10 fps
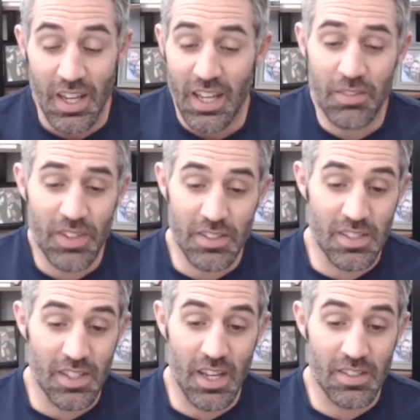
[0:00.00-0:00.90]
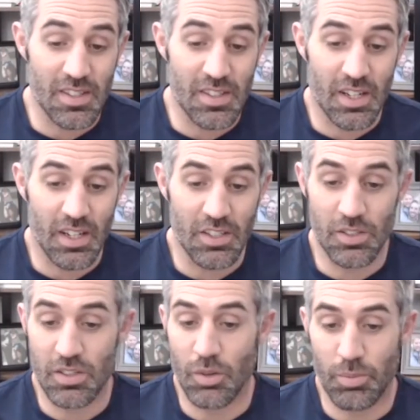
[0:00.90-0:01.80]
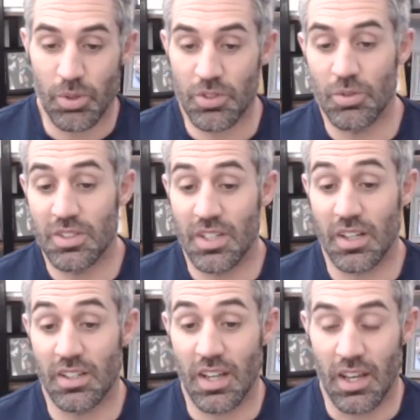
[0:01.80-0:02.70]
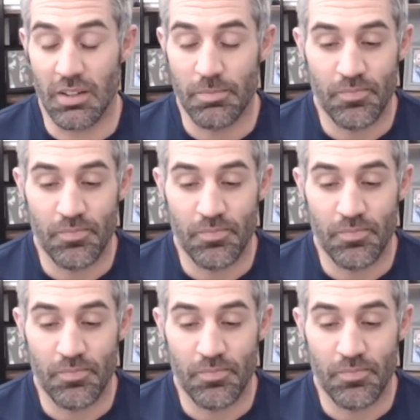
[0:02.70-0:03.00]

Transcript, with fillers: And if that's the case, then I just don't pursue a second date.